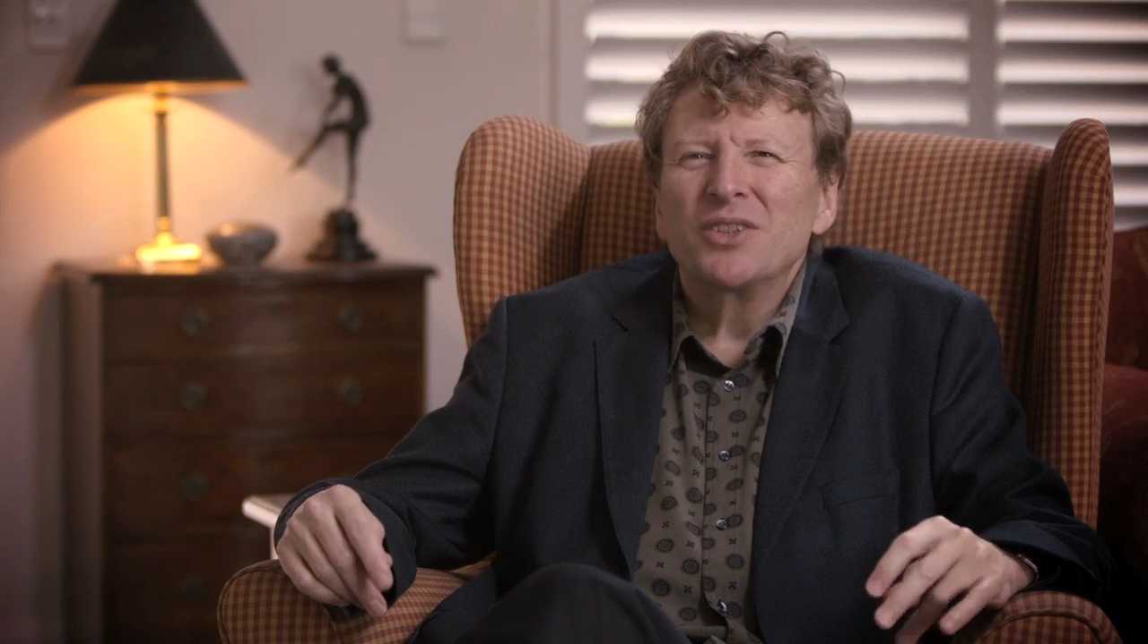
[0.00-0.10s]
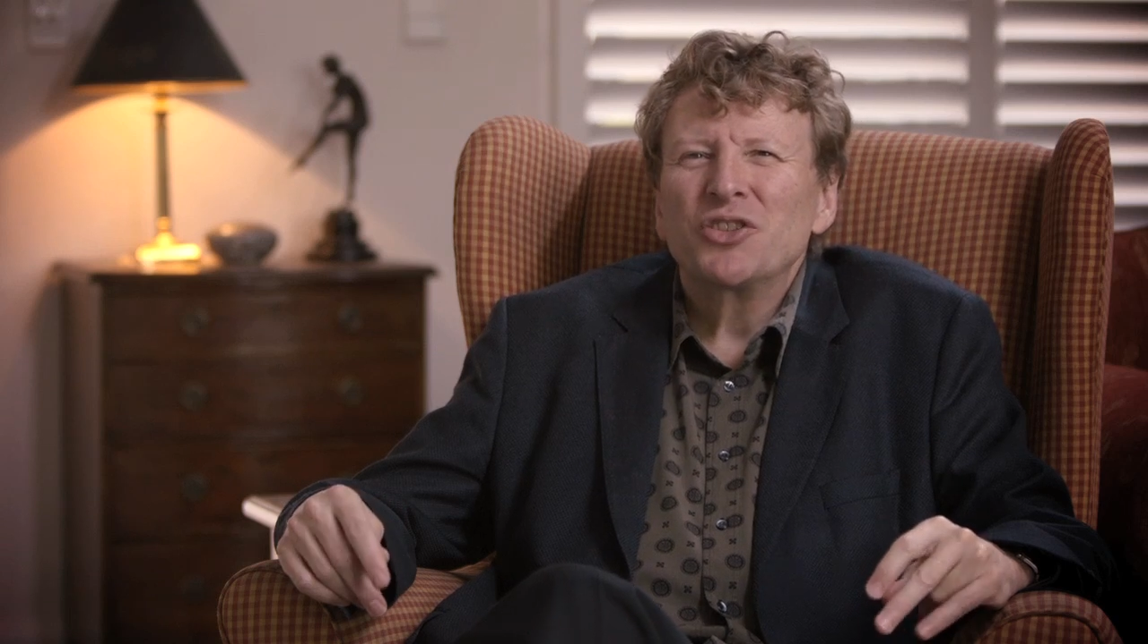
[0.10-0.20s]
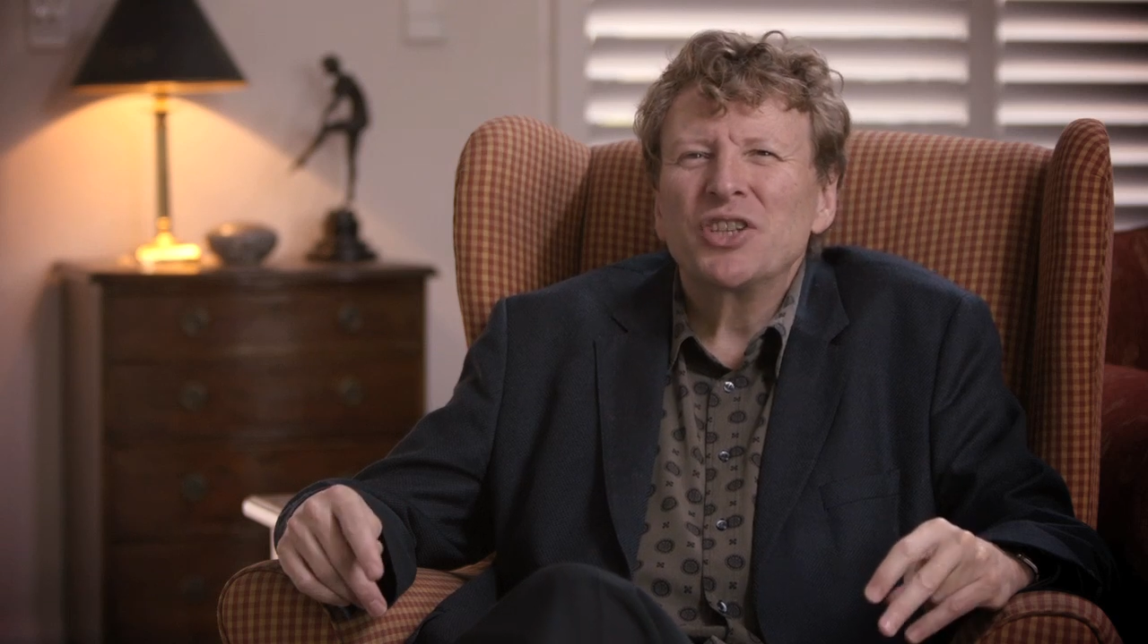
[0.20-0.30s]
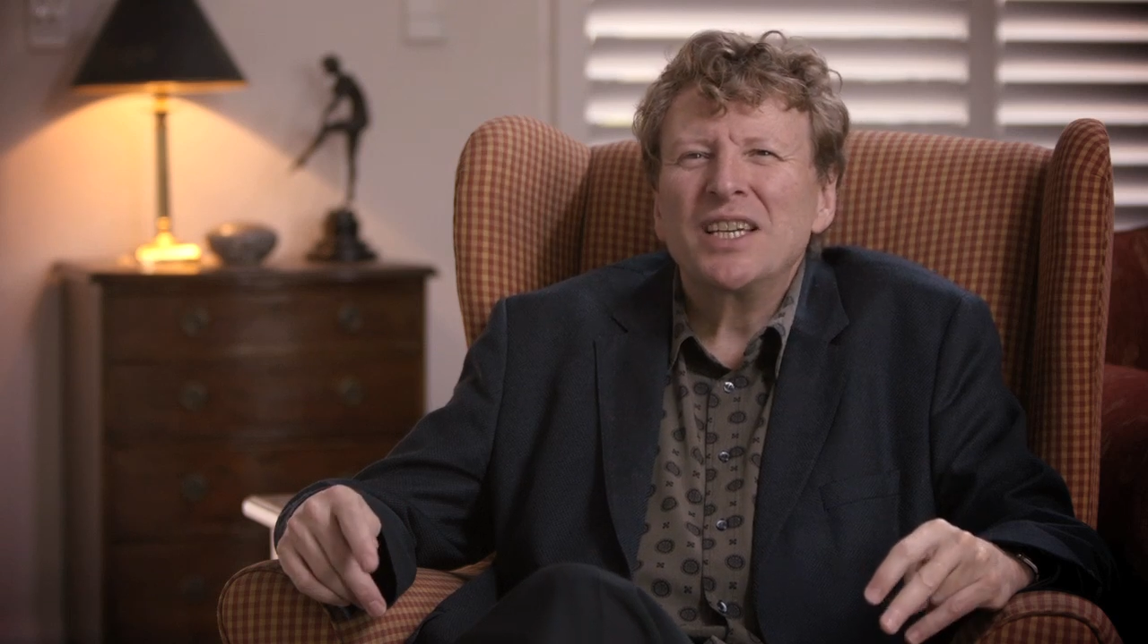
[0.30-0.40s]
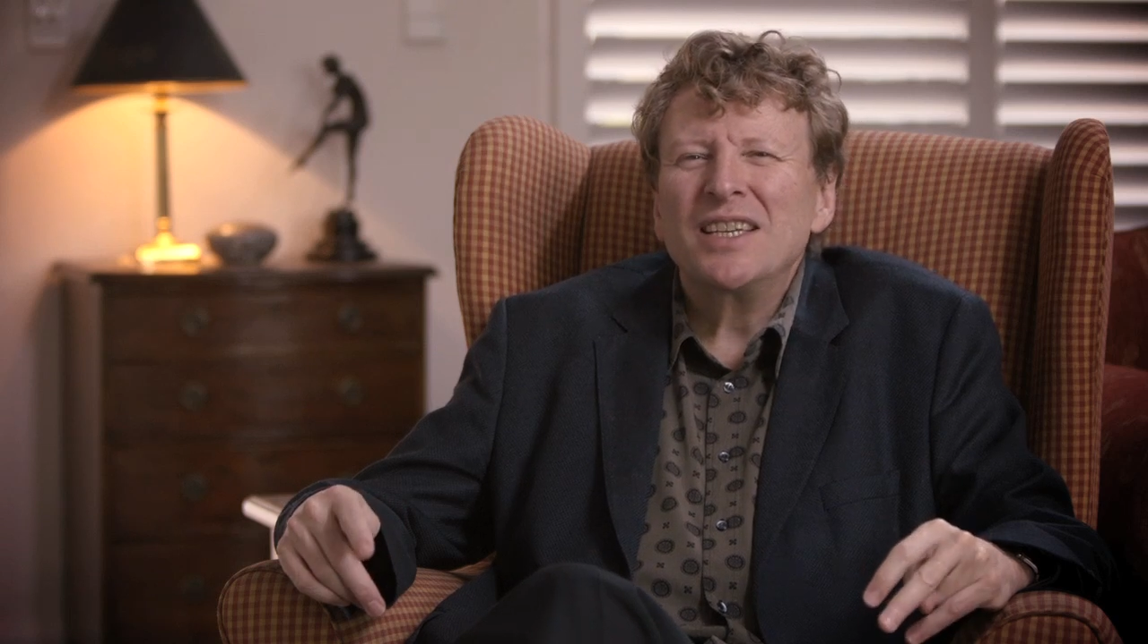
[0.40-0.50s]

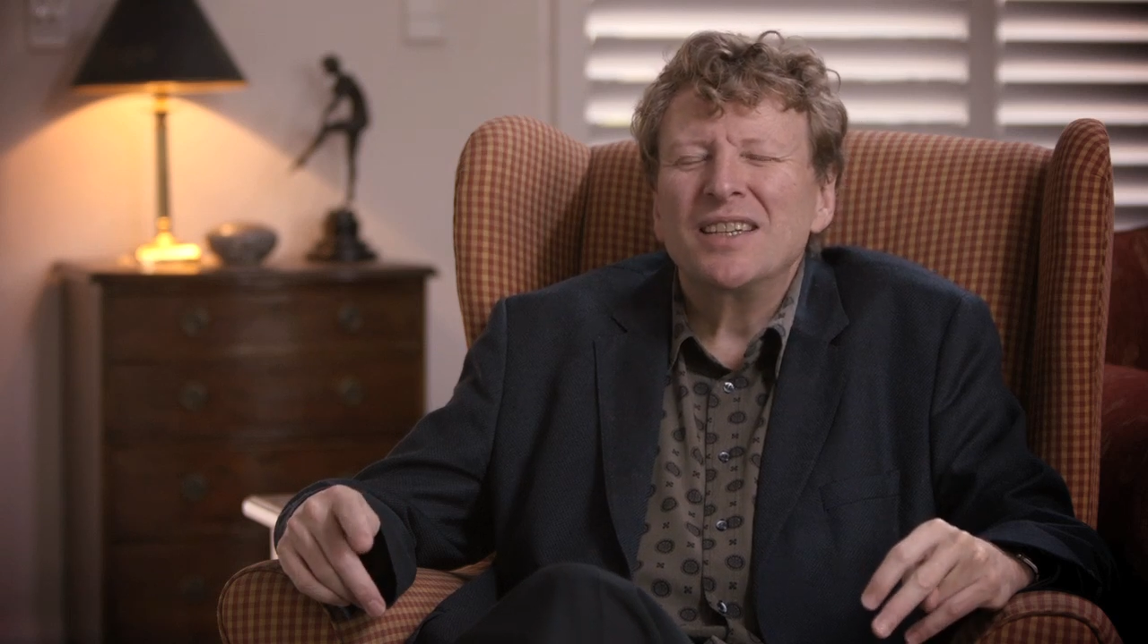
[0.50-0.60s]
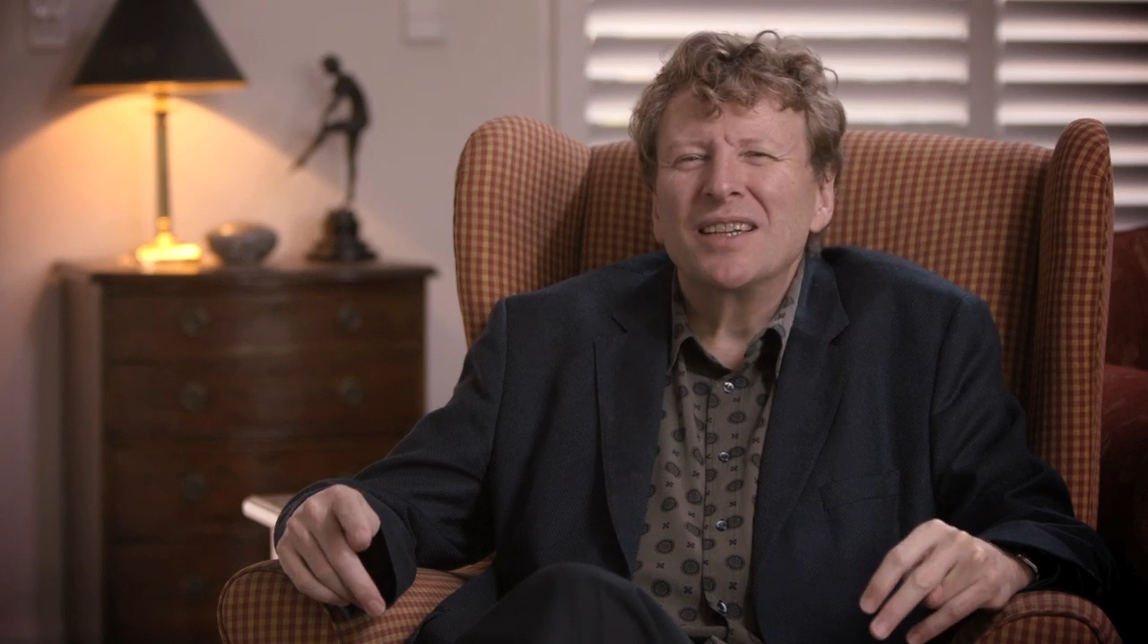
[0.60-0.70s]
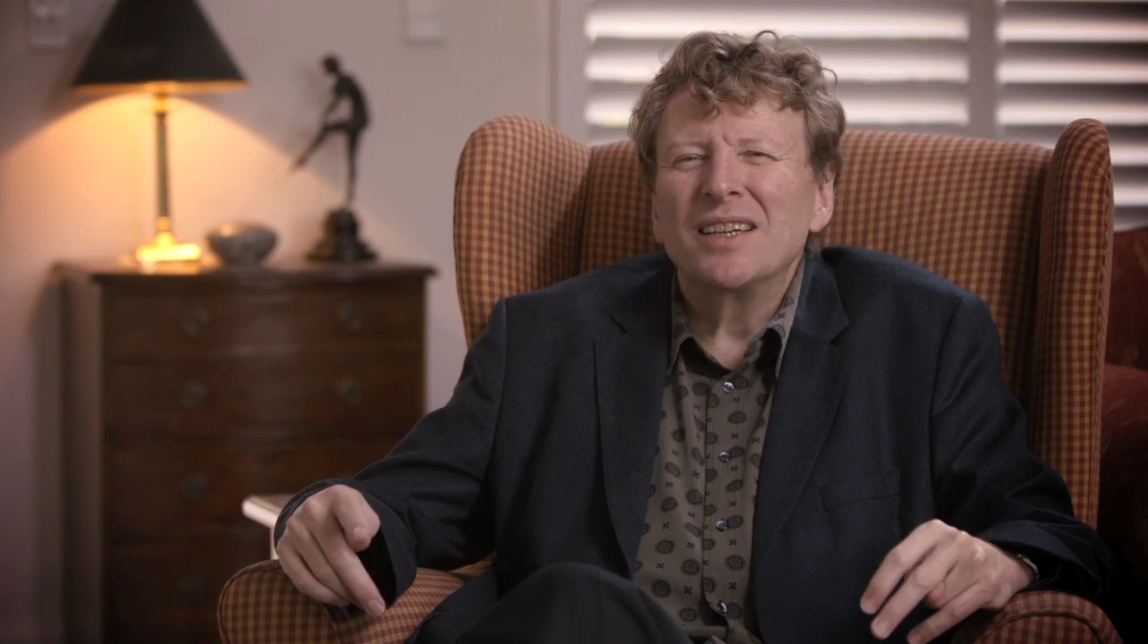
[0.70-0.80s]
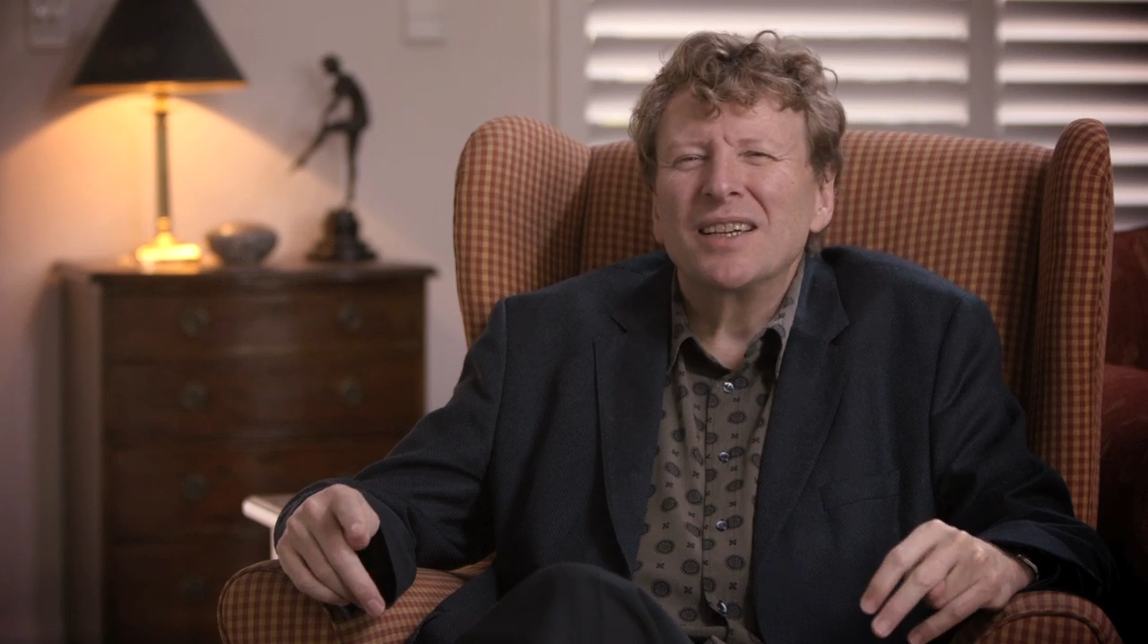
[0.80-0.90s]
She